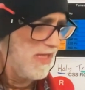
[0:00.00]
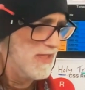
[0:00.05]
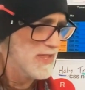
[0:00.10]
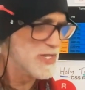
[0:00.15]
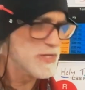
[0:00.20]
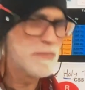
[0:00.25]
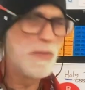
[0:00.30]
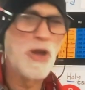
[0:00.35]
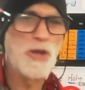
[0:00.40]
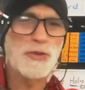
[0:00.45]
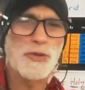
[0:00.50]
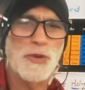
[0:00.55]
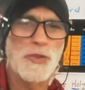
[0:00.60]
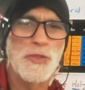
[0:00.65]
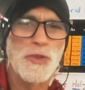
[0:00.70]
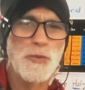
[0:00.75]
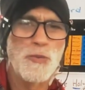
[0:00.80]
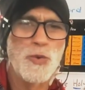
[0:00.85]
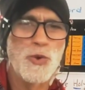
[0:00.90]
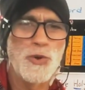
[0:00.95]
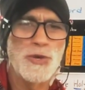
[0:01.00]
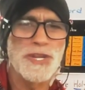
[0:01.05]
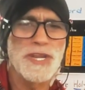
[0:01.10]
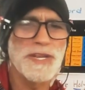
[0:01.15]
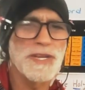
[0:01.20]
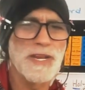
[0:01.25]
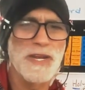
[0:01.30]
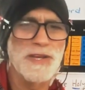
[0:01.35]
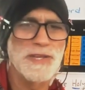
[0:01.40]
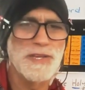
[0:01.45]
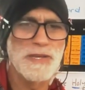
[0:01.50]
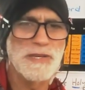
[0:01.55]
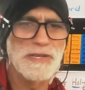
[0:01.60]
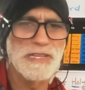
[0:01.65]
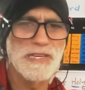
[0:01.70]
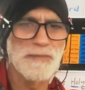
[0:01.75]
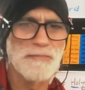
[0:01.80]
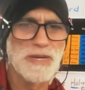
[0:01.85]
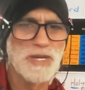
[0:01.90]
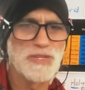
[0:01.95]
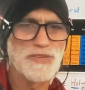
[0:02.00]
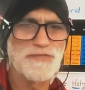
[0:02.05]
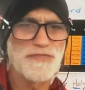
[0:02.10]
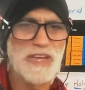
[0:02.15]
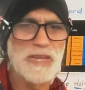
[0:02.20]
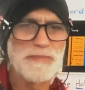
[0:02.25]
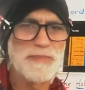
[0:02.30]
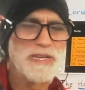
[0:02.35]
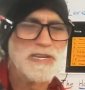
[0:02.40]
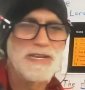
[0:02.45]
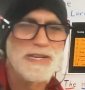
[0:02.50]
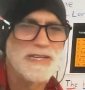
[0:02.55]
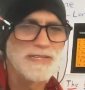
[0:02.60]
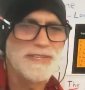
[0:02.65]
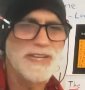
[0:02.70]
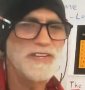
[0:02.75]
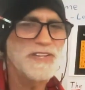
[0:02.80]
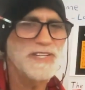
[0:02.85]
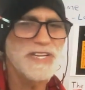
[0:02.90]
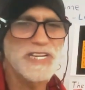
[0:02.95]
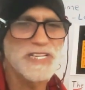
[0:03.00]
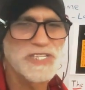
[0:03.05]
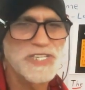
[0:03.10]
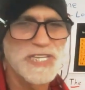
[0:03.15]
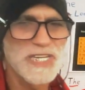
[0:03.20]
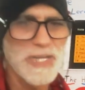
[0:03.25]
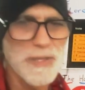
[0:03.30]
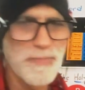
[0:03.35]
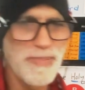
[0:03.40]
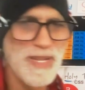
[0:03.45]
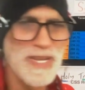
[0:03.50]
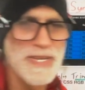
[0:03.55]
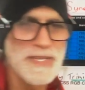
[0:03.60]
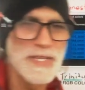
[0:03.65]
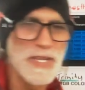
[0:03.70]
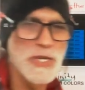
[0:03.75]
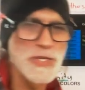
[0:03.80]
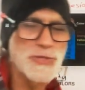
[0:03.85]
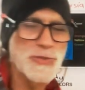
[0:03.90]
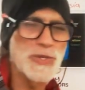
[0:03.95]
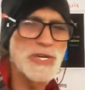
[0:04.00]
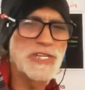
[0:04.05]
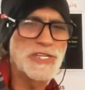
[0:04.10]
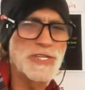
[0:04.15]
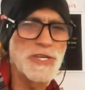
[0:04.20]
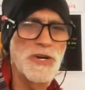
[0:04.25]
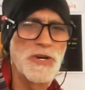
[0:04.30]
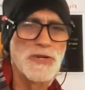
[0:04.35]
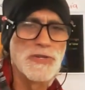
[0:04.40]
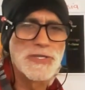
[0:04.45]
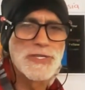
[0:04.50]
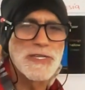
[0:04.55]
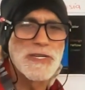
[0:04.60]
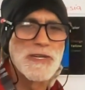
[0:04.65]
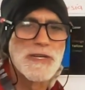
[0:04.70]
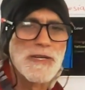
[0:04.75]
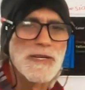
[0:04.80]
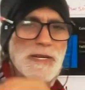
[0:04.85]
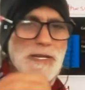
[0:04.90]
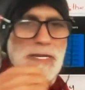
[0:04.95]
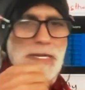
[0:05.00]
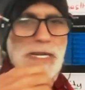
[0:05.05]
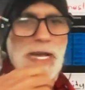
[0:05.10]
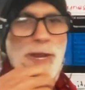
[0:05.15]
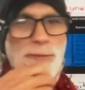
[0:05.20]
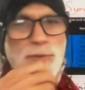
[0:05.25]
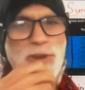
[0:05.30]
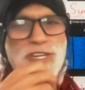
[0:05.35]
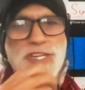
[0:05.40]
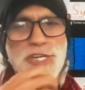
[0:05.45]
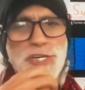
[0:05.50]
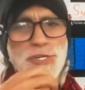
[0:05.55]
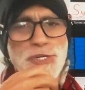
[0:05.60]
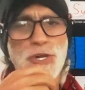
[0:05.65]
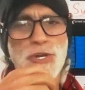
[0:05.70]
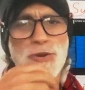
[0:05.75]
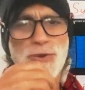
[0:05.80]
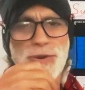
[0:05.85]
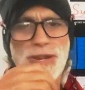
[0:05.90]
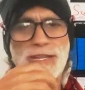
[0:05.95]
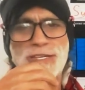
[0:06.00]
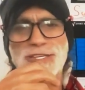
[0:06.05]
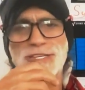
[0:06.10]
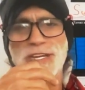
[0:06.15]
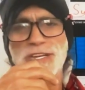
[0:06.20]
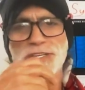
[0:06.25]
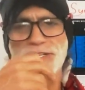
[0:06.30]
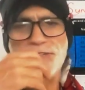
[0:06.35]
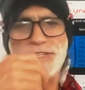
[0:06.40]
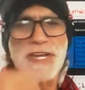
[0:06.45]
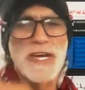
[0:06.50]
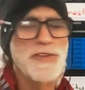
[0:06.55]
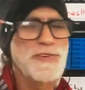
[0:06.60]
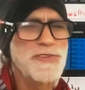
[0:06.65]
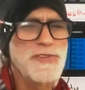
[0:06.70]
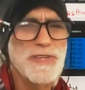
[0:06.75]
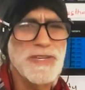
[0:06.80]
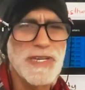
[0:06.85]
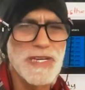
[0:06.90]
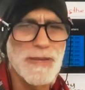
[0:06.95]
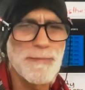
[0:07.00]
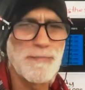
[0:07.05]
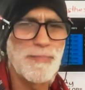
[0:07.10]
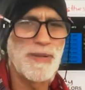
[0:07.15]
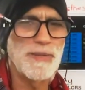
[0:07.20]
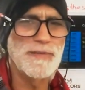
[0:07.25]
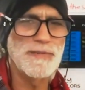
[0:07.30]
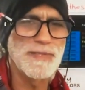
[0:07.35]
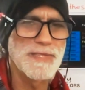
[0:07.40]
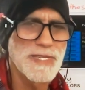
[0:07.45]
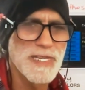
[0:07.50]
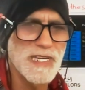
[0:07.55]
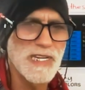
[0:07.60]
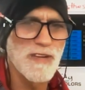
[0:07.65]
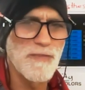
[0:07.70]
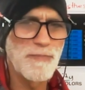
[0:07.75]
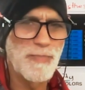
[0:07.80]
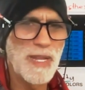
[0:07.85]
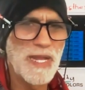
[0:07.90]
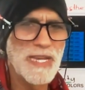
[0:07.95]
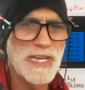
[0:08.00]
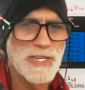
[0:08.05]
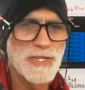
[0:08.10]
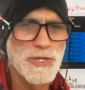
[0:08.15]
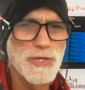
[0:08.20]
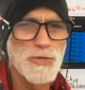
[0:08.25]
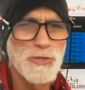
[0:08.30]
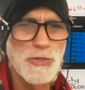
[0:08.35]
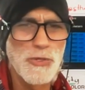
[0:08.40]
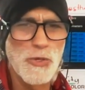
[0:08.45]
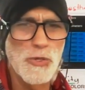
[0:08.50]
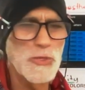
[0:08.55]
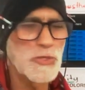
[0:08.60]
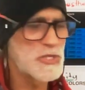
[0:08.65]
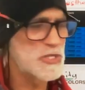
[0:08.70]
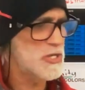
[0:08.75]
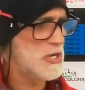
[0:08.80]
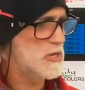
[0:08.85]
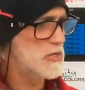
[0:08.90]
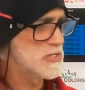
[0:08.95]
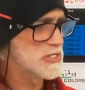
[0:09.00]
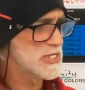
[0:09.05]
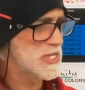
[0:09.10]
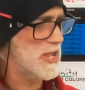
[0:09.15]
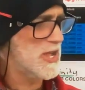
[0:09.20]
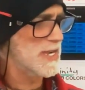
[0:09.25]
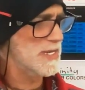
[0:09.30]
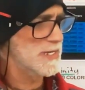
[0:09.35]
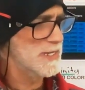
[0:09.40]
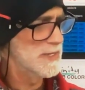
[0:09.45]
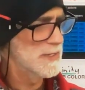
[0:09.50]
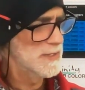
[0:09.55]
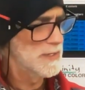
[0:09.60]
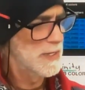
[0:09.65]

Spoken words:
Smoke on the Water, you know, your most famous? Don't you get sick of playing those three songs?" And Richie turned around and says, "Don't you get sick of playing two chord songs like..."